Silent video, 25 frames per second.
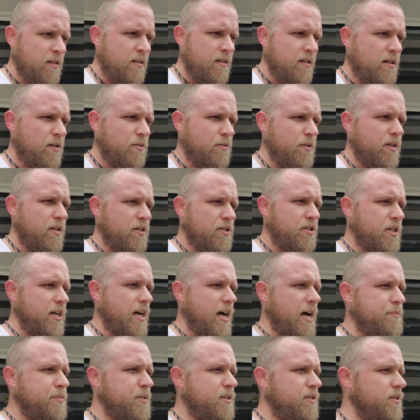going to the
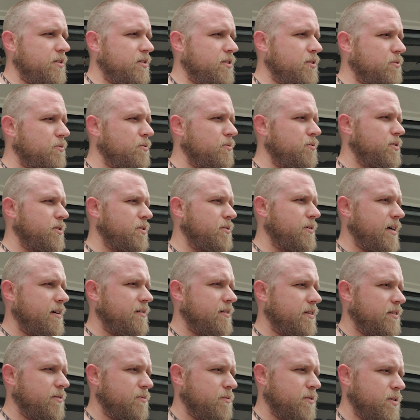shops and just cruising
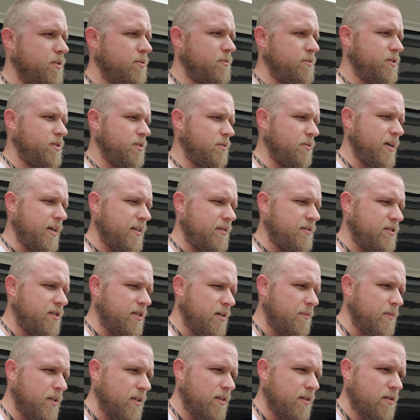around on the road. So getting
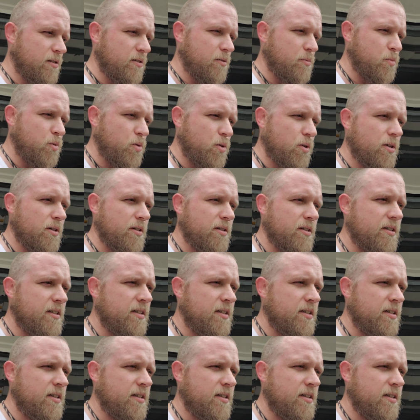something a little more